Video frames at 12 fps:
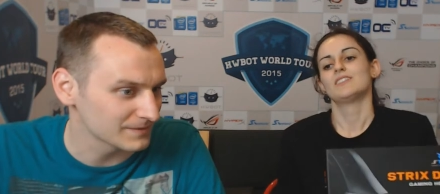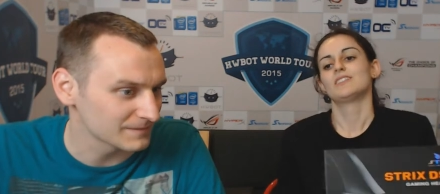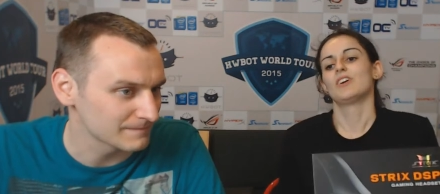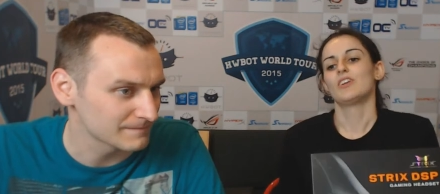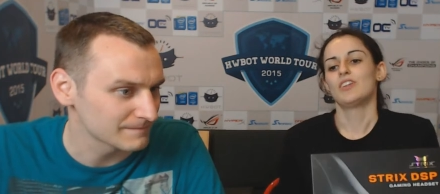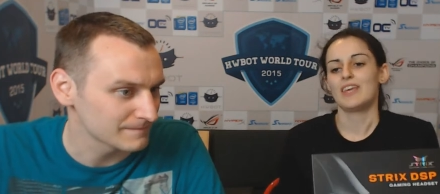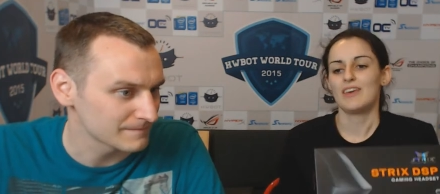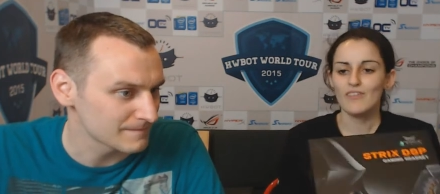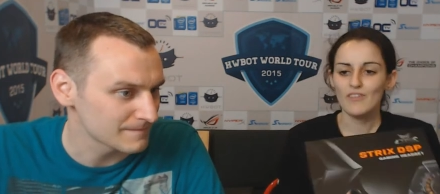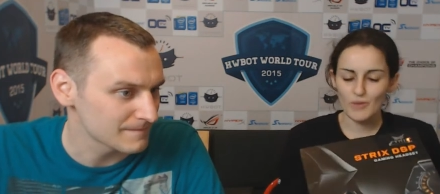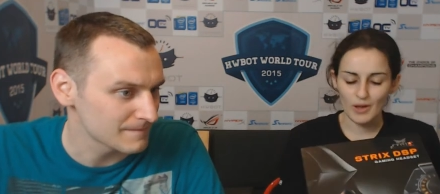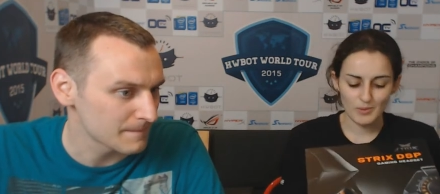Speaker 1: So the
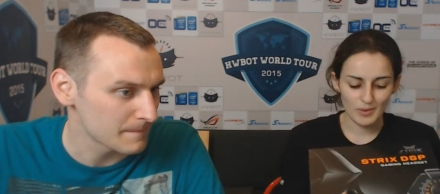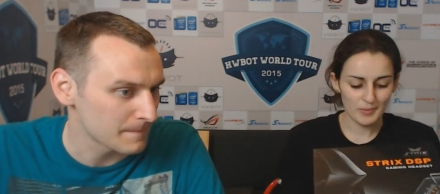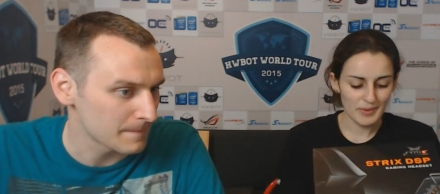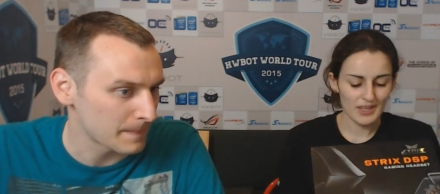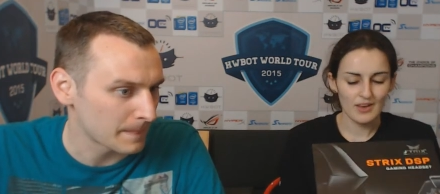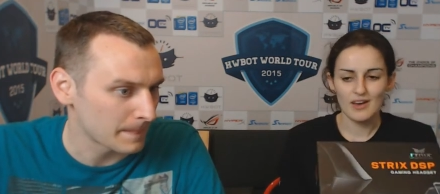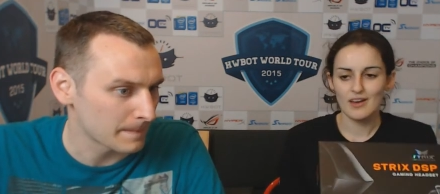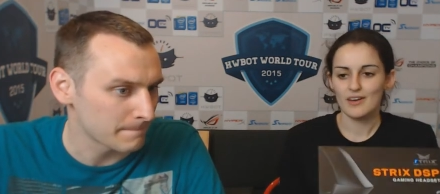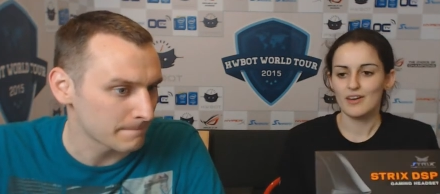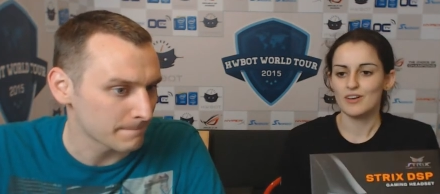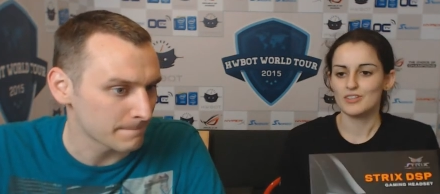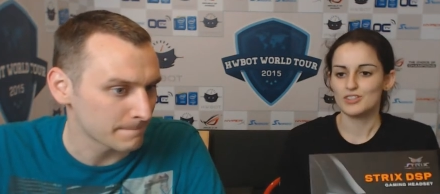giveaway will be a
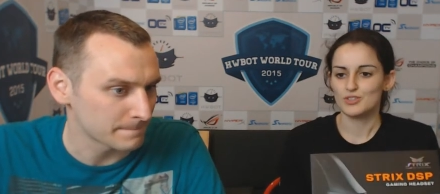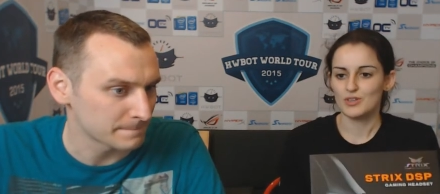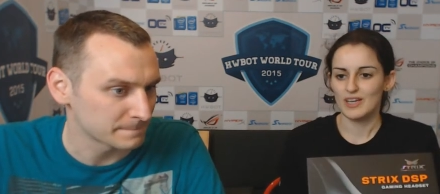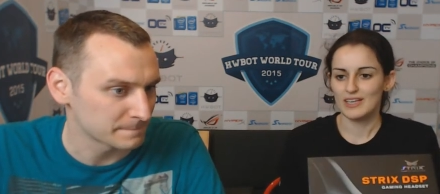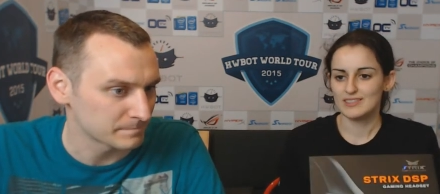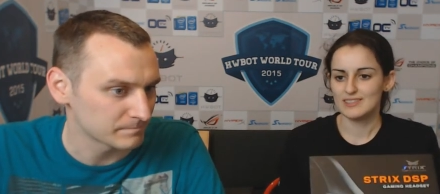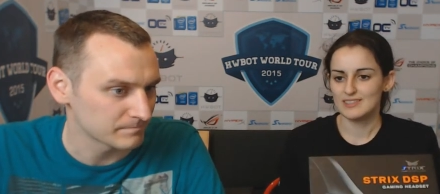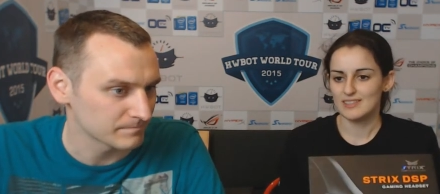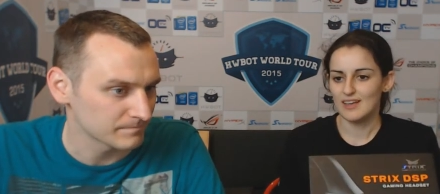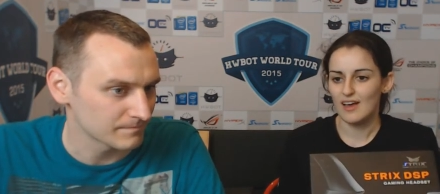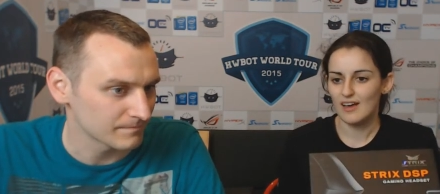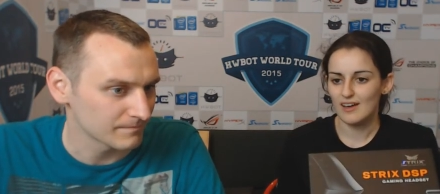Strix
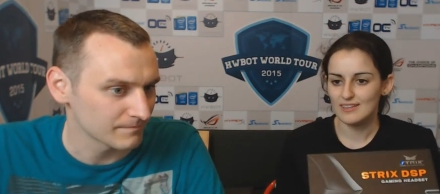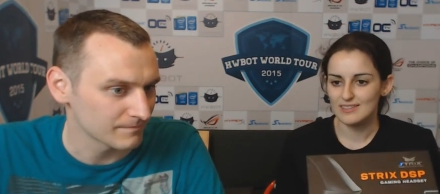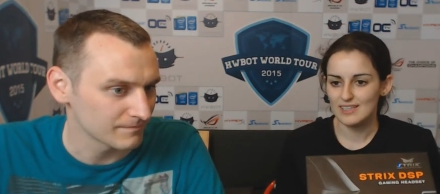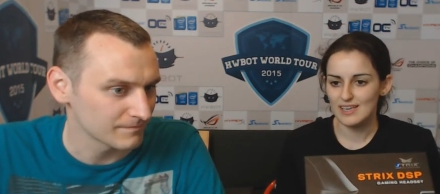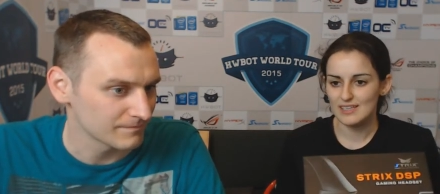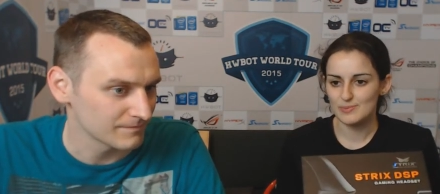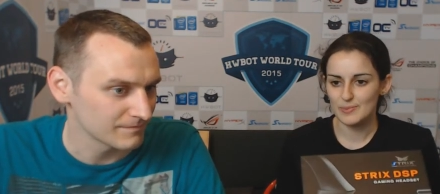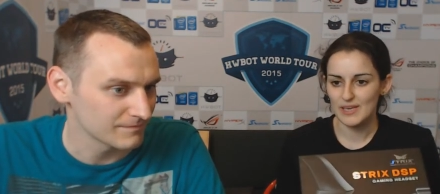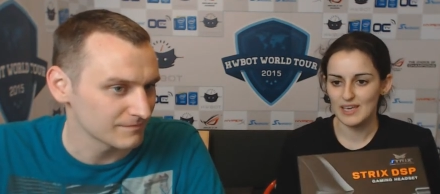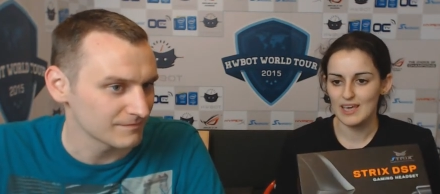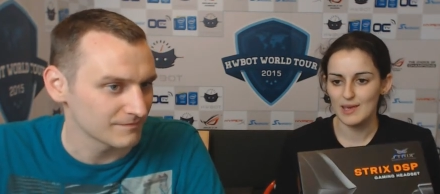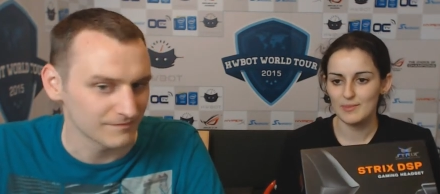
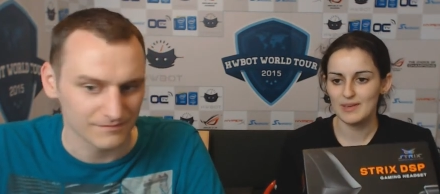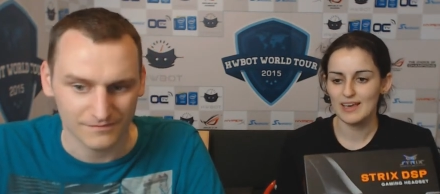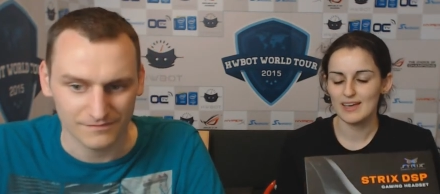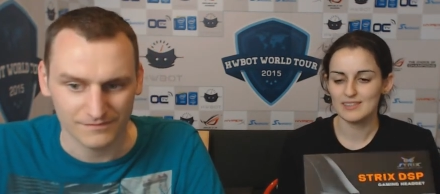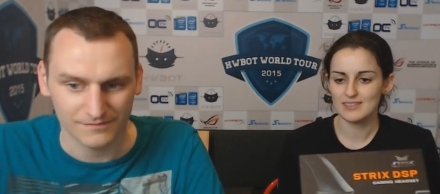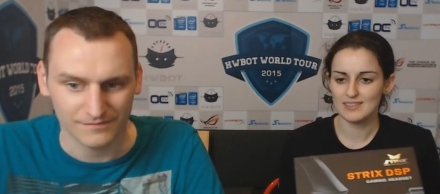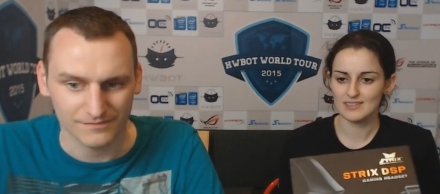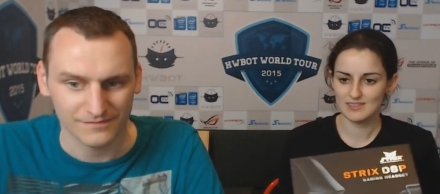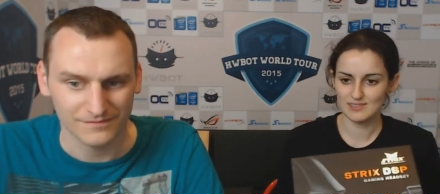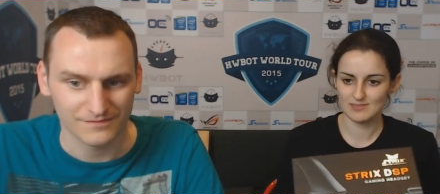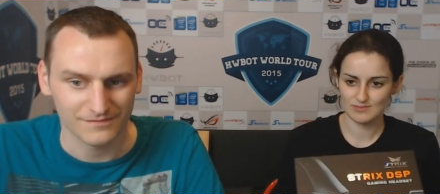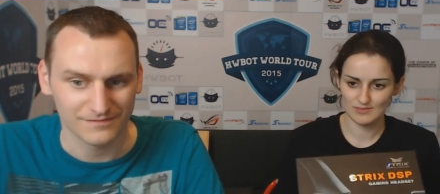DSP gaming headset.
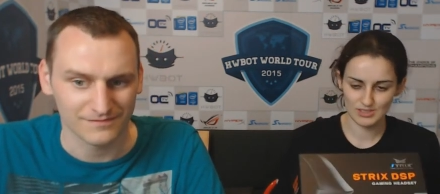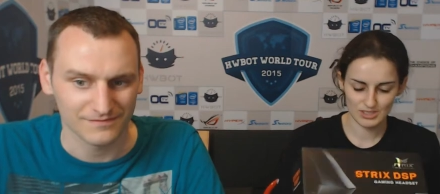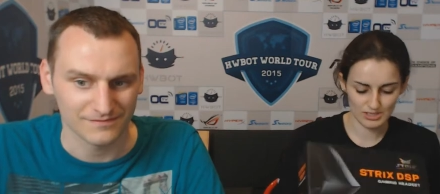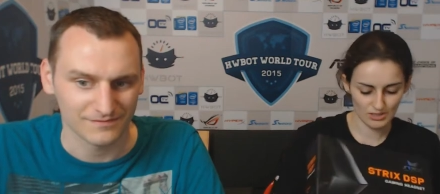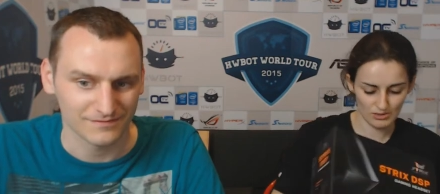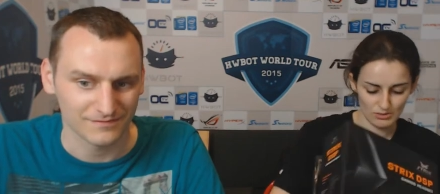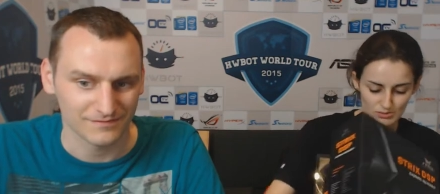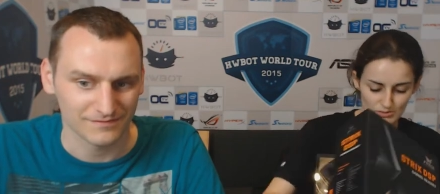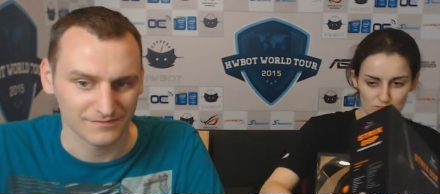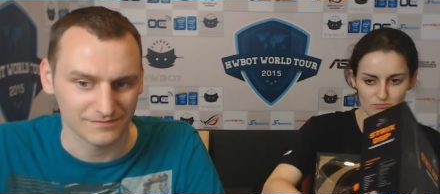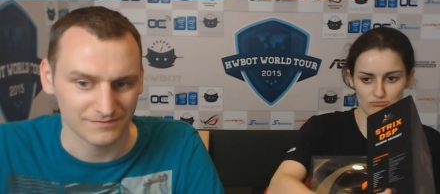So